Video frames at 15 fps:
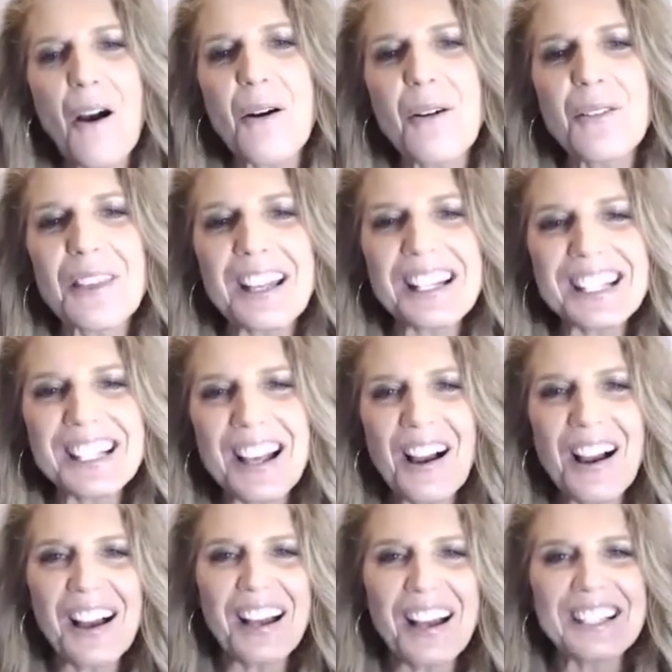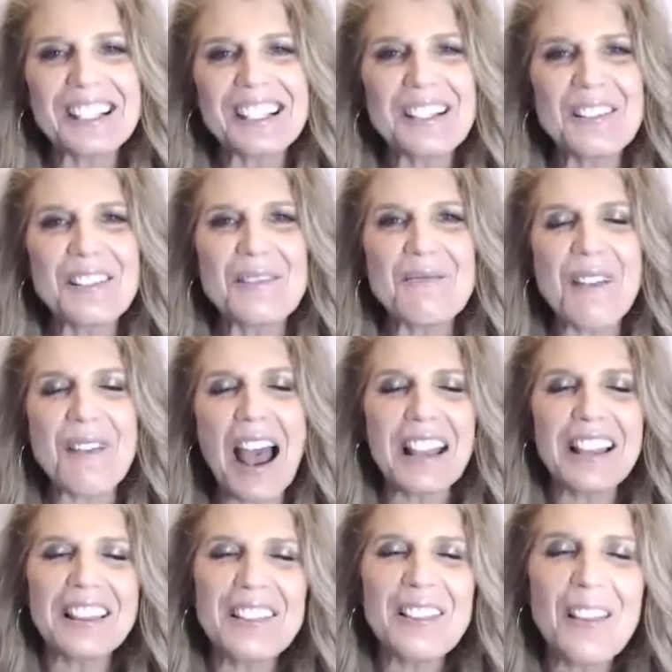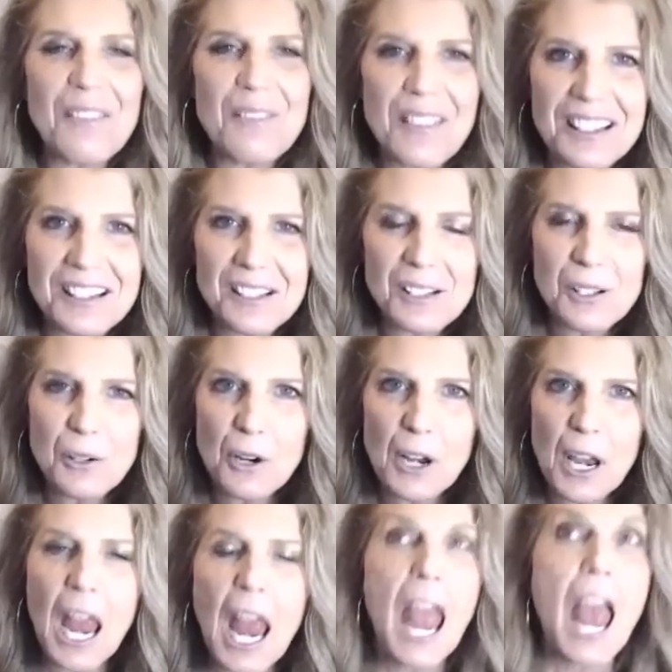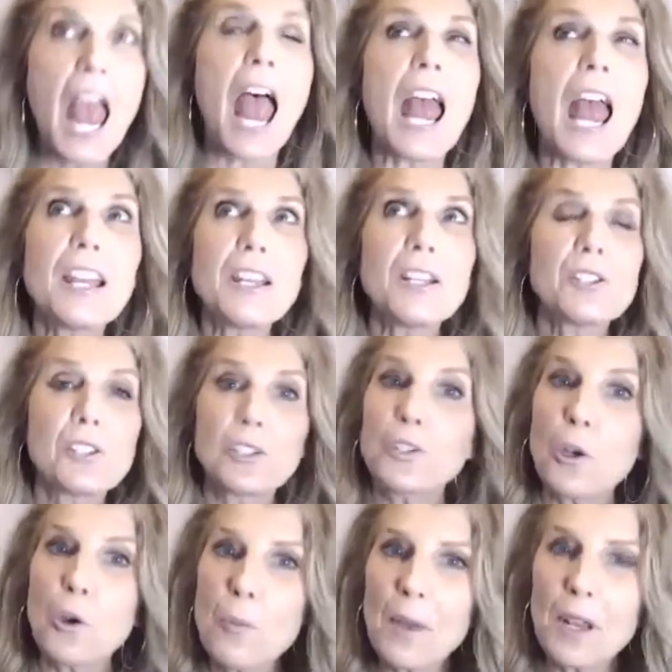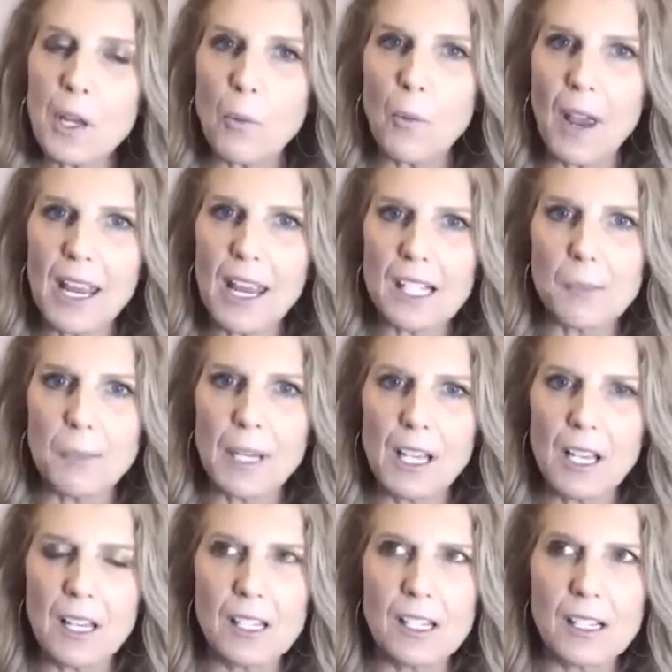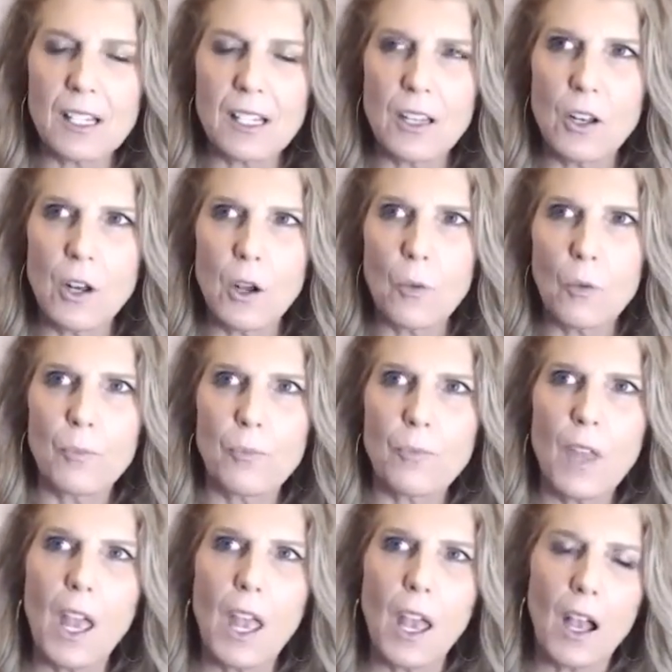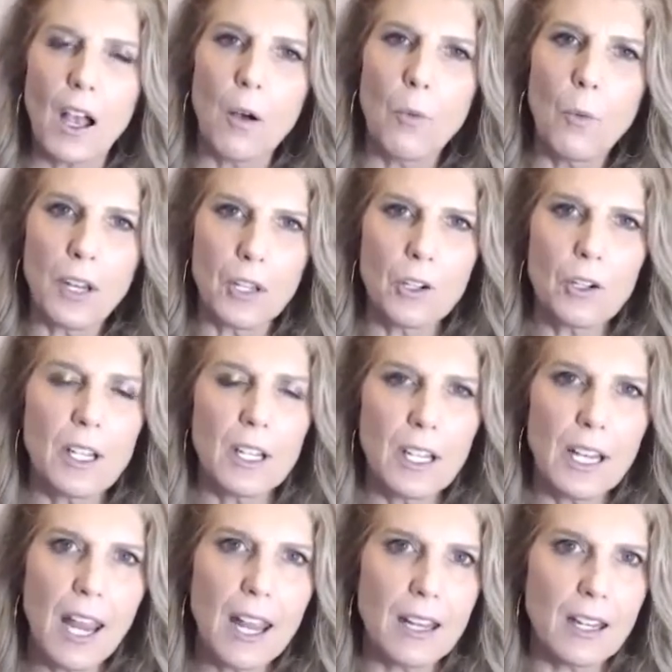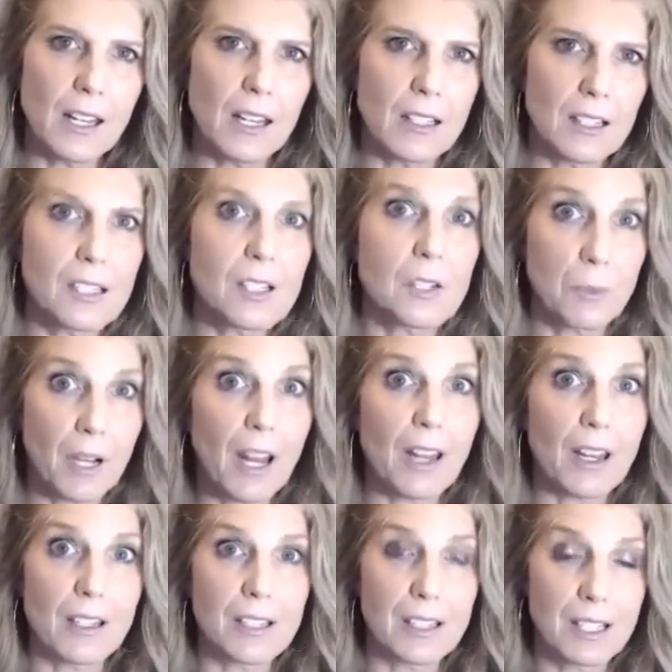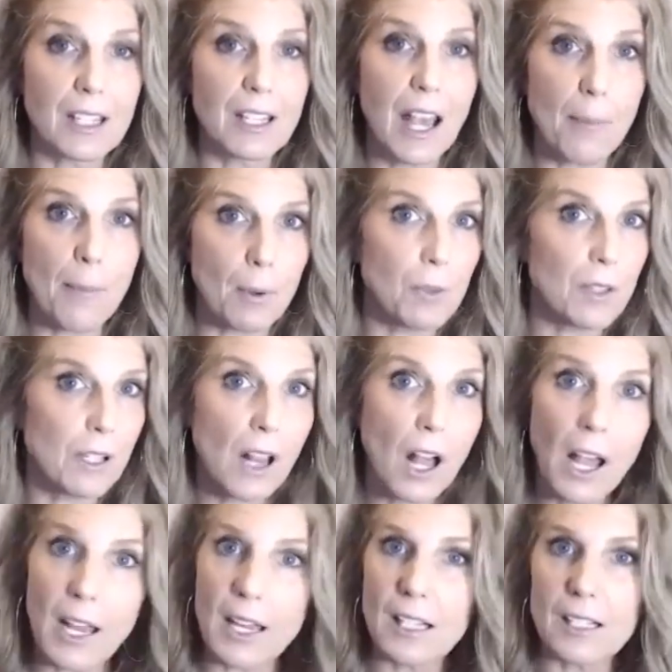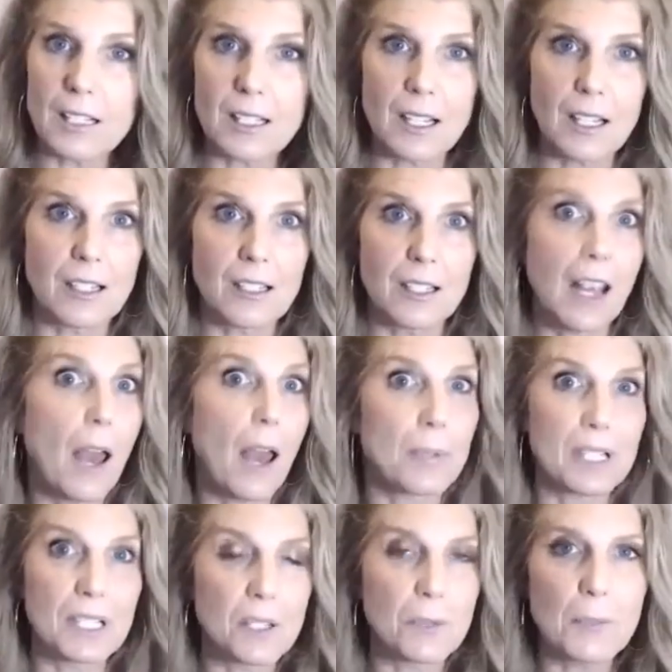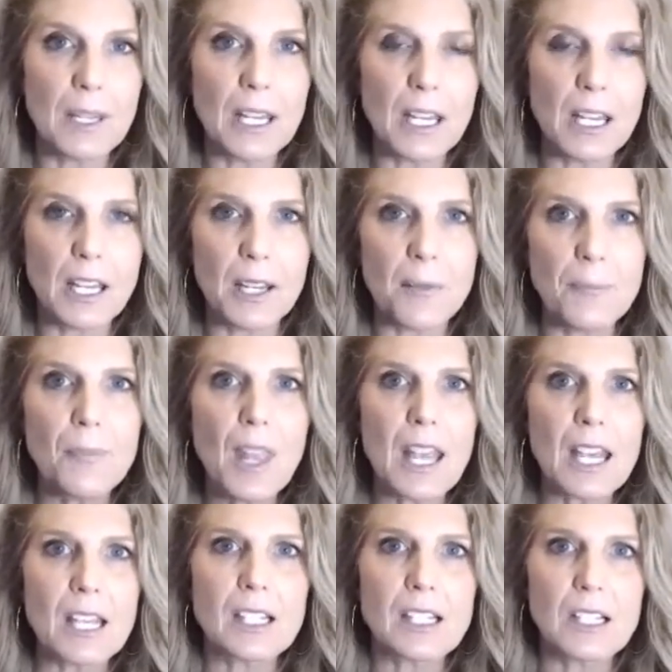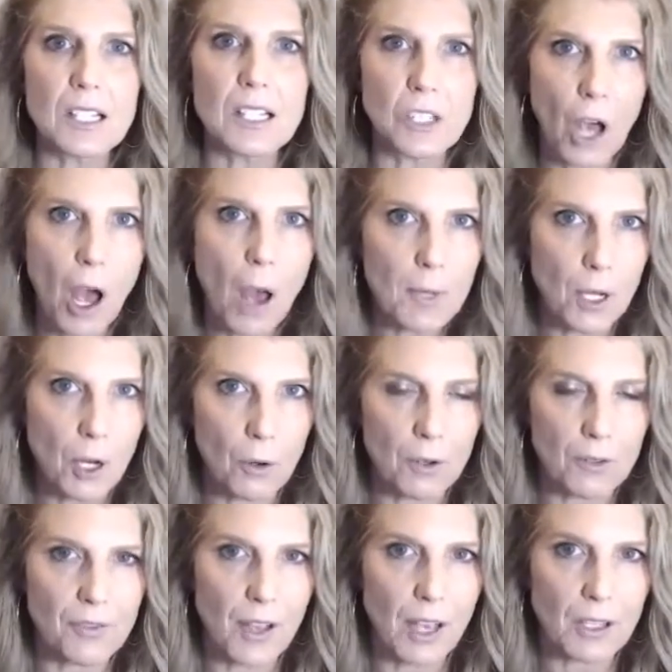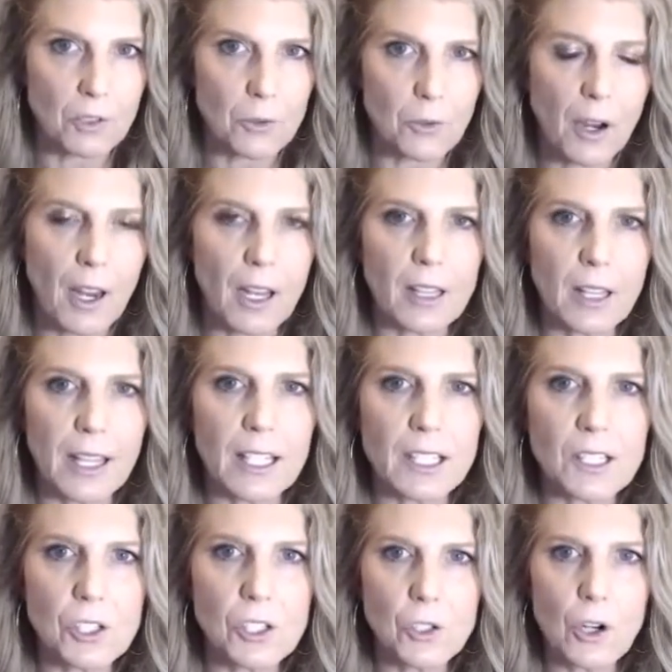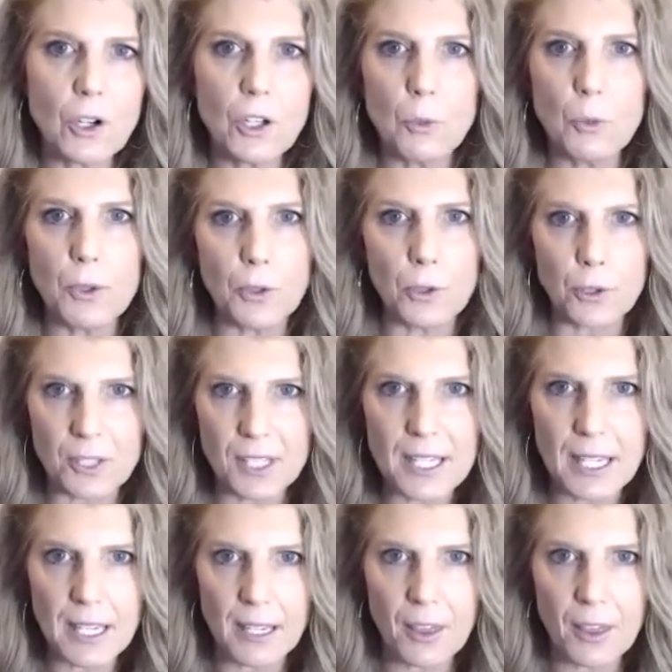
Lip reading: that's awesome. I love that story. And in so many ways, because, what you're indicating, and this is what I see happen with clients, I see happen to me, is it's a domino effect, right? Like it started with your teeth,